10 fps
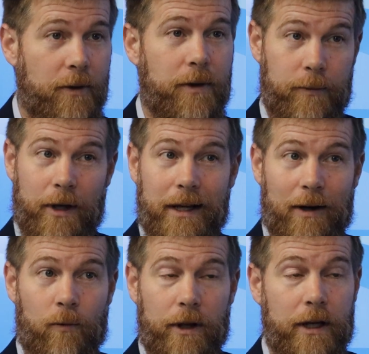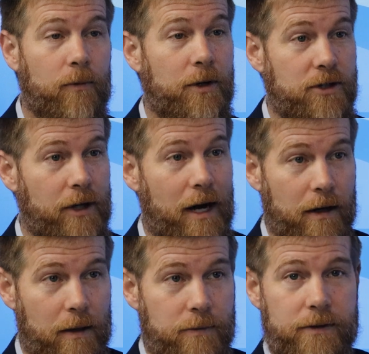We think we can get really good return
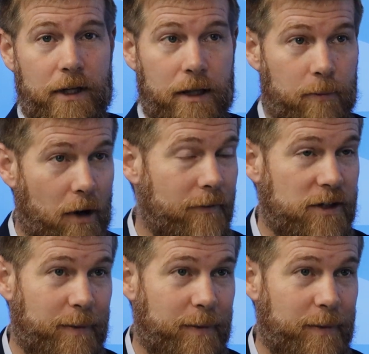outcomes in the private